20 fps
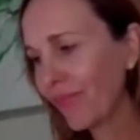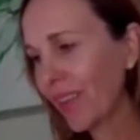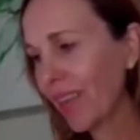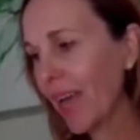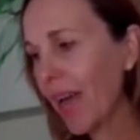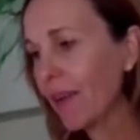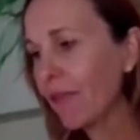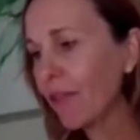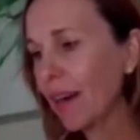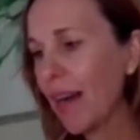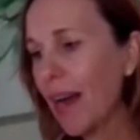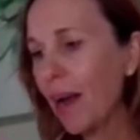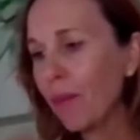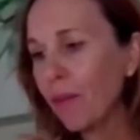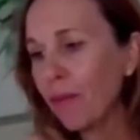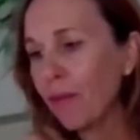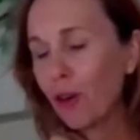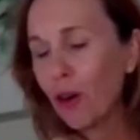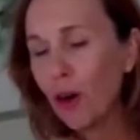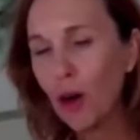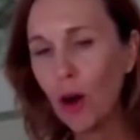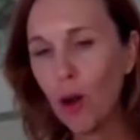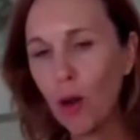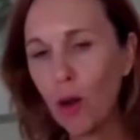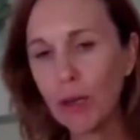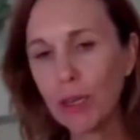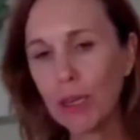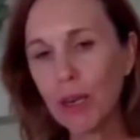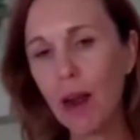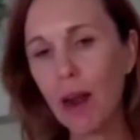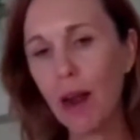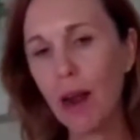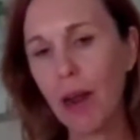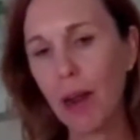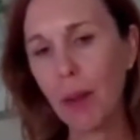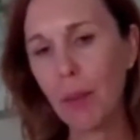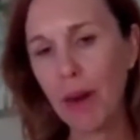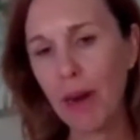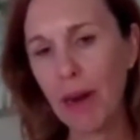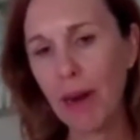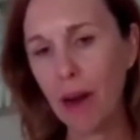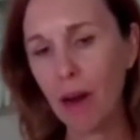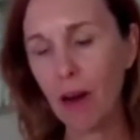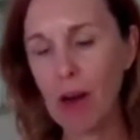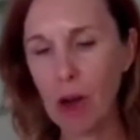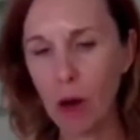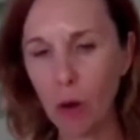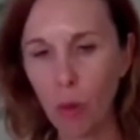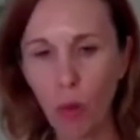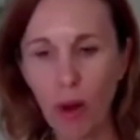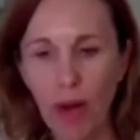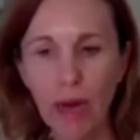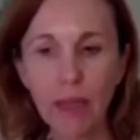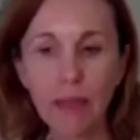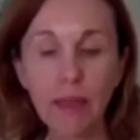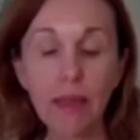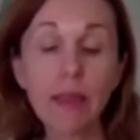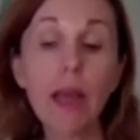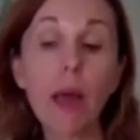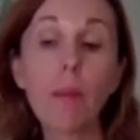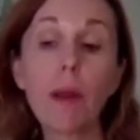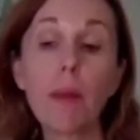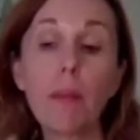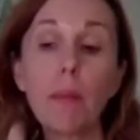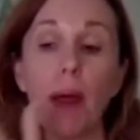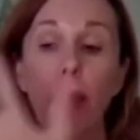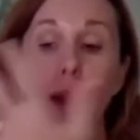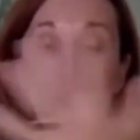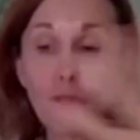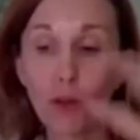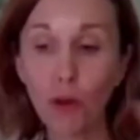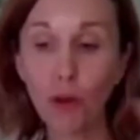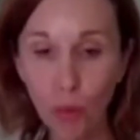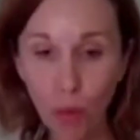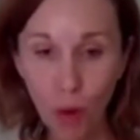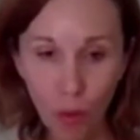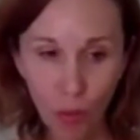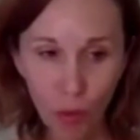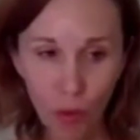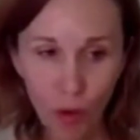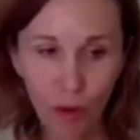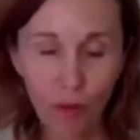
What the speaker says: covered up for a long time, and now our awareness is coming back to what would